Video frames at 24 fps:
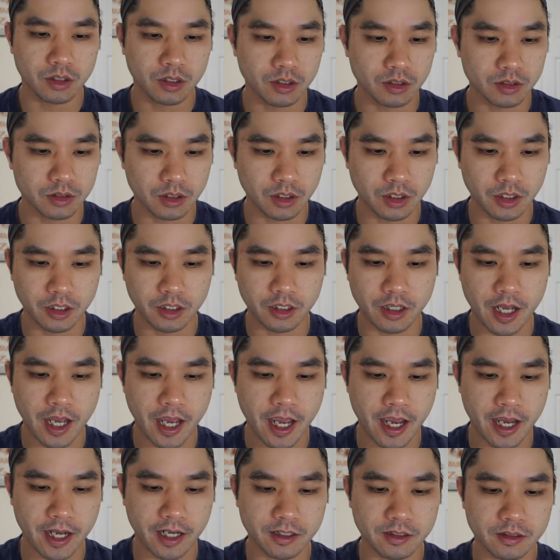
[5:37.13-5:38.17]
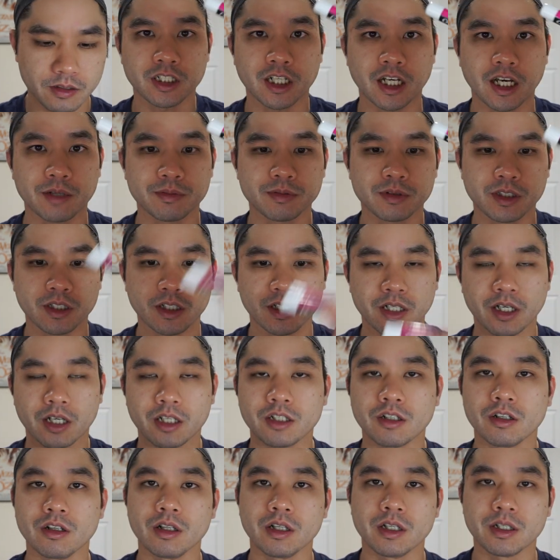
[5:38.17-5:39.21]
here's a little hack: chapstick
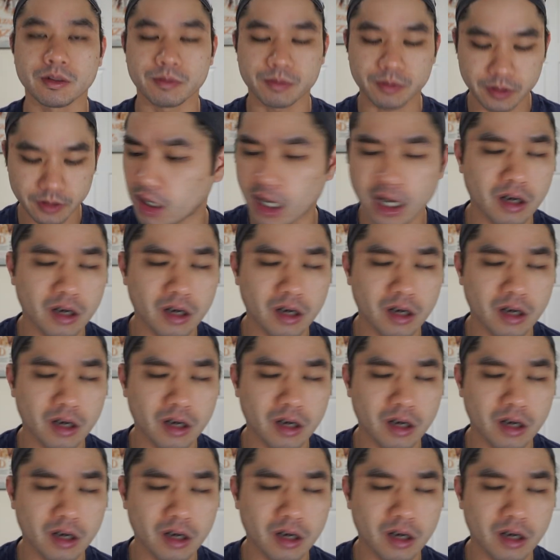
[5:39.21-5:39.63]
on your lips.